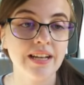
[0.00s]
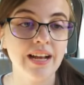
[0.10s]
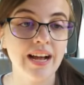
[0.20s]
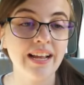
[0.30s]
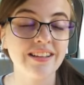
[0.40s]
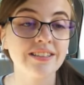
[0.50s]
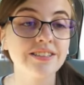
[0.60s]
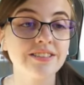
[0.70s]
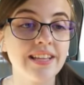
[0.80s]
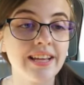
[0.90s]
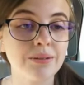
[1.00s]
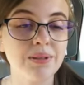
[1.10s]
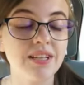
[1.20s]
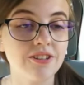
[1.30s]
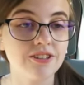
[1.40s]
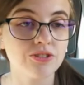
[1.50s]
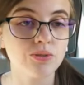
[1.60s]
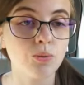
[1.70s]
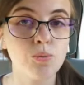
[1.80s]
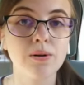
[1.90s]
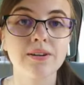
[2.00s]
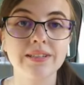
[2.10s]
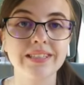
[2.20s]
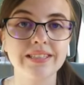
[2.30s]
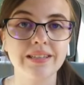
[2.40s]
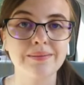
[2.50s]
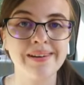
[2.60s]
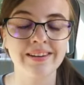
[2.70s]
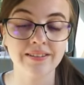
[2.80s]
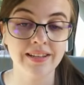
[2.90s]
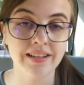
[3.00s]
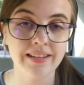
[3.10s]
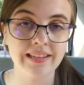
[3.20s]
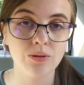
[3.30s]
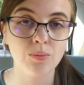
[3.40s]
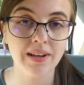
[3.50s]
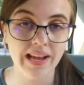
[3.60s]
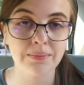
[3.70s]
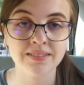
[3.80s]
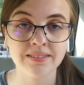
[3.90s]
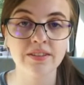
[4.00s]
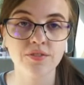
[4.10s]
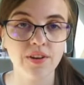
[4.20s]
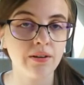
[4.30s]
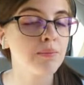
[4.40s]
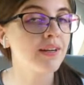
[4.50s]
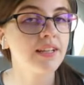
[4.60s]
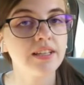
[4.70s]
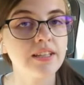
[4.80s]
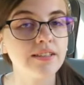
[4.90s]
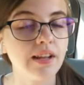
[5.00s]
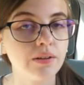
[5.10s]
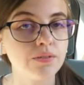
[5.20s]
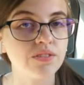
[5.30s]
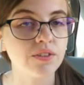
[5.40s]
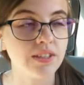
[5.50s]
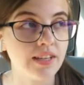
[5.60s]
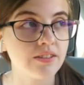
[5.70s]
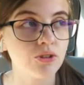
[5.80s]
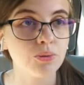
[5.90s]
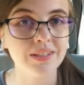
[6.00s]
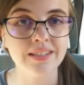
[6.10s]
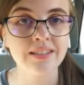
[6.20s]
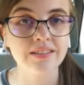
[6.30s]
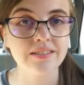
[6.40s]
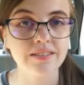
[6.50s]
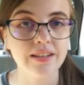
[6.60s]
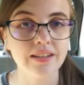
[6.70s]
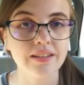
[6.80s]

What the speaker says: I can understand Peter's worry about, like, what happens if everybody he loves forgets who he is. Like,